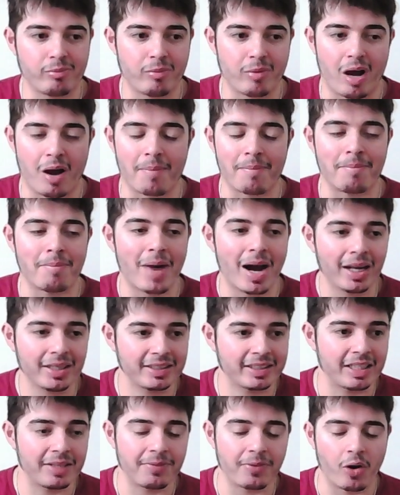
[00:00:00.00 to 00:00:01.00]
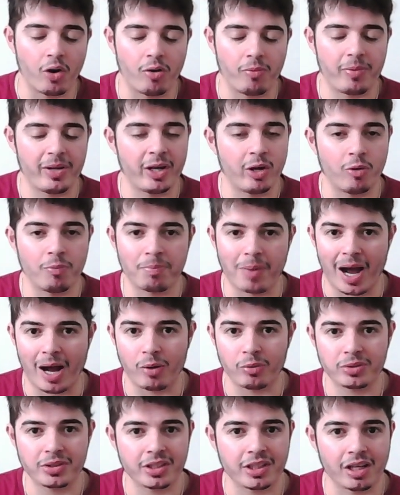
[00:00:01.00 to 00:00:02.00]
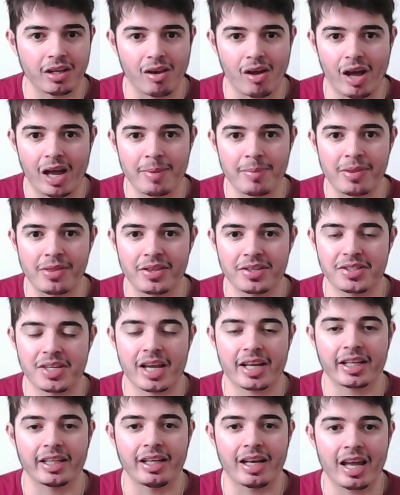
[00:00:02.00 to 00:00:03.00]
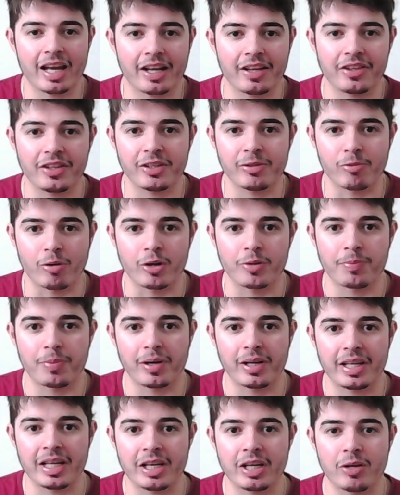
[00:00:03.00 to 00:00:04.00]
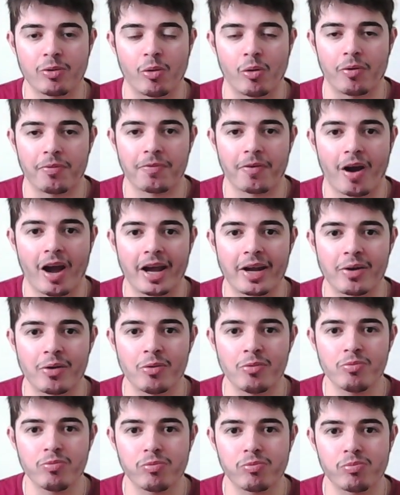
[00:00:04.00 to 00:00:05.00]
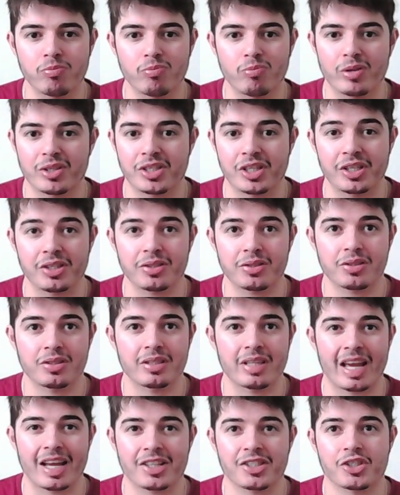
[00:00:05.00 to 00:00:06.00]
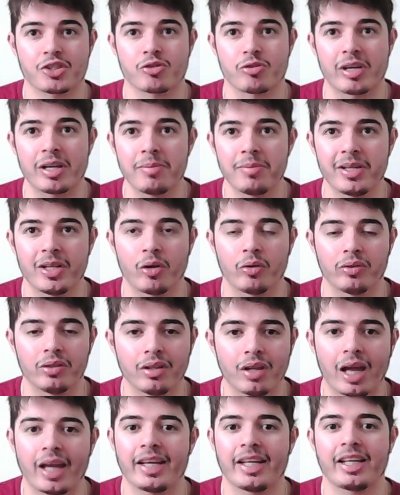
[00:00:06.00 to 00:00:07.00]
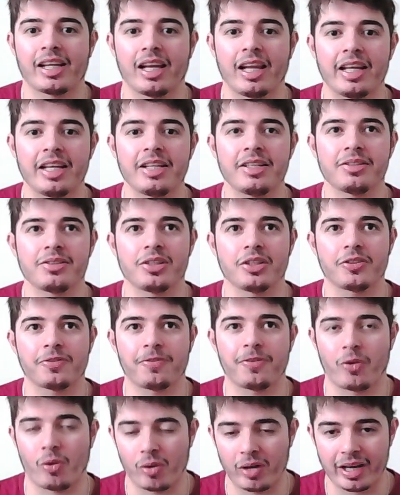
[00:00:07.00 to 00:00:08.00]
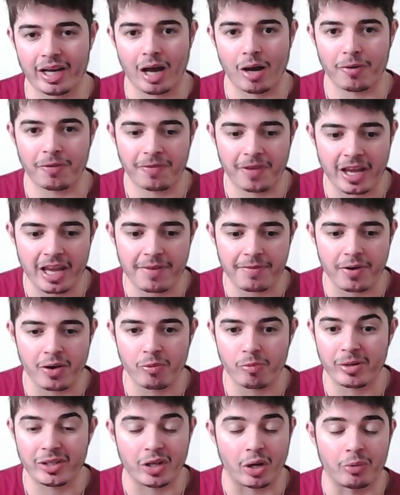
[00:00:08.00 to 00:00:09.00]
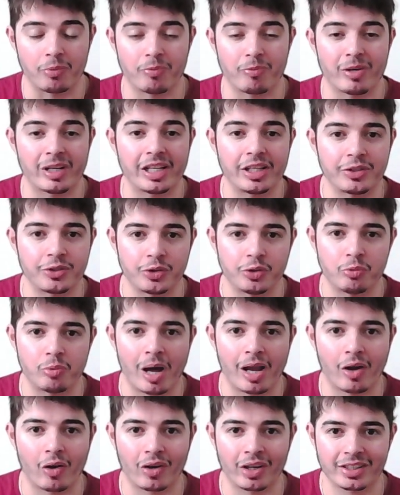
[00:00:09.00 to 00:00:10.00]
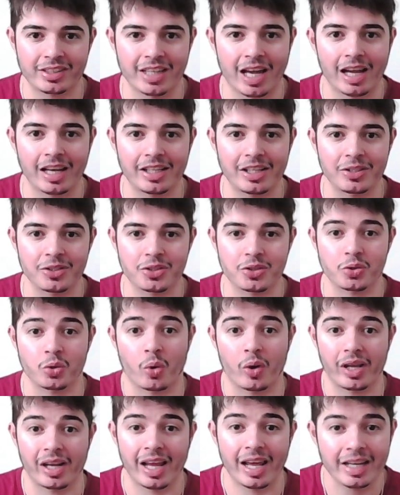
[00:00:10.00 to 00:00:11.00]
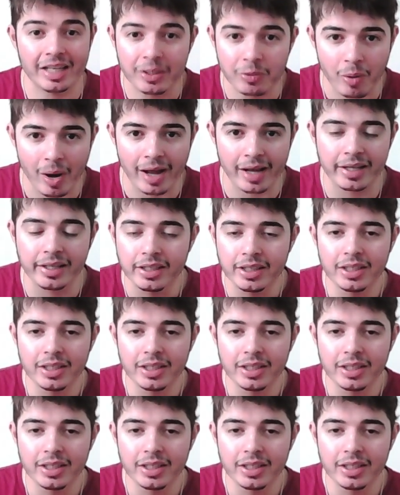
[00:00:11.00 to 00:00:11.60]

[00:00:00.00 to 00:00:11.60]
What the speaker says: a massive uphill battle to climb in the second leg of the Europa League quarterfinal. which is extremely unlikely to fall in our favour. We don't really do well on Italian soil anyway,